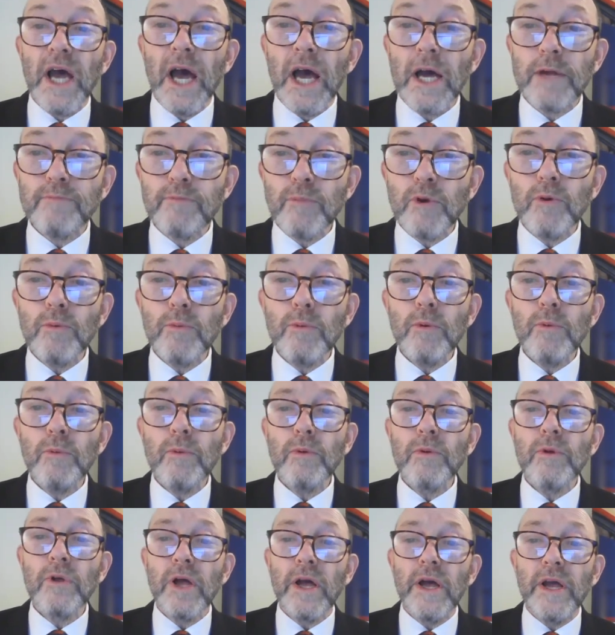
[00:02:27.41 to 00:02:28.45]

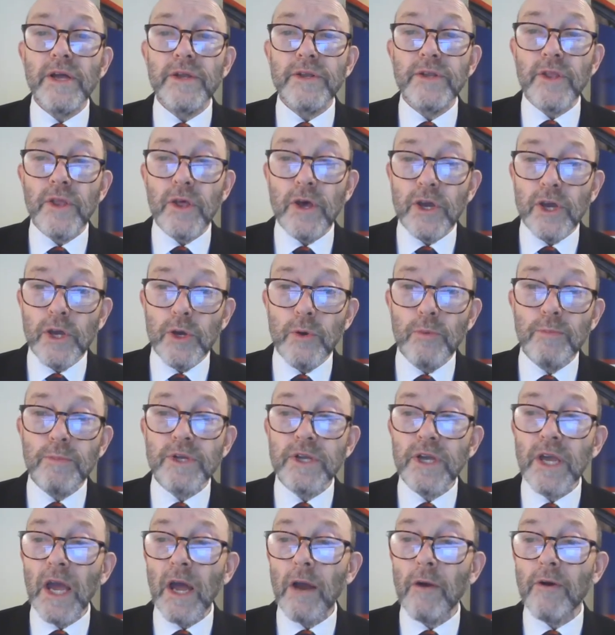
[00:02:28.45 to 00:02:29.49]
admirable in the
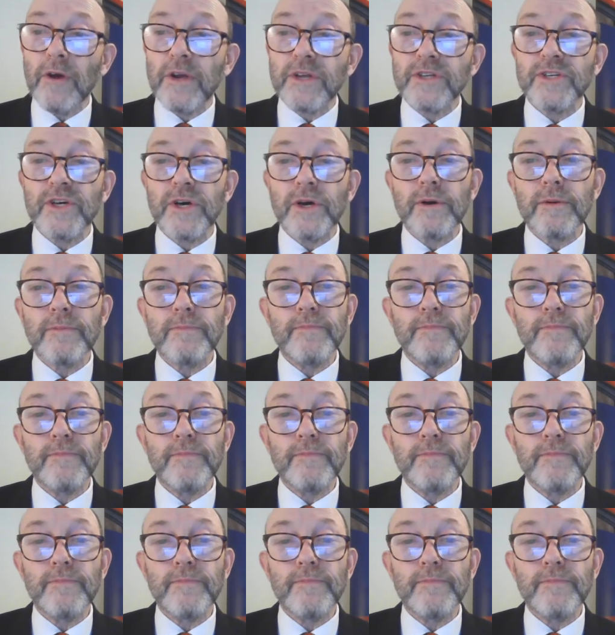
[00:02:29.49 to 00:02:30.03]
human character.